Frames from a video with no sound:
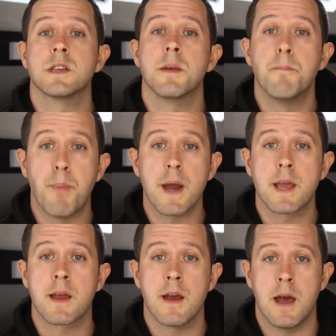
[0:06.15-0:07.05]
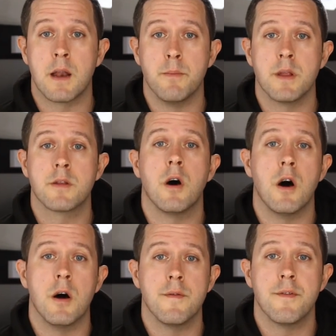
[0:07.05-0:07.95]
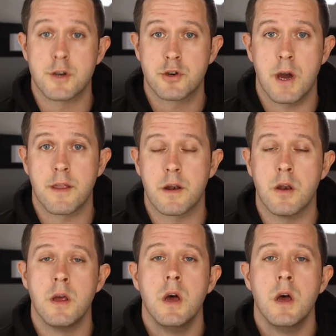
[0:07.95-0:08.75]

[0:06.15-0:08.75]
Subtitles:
the bike element of the triathlon.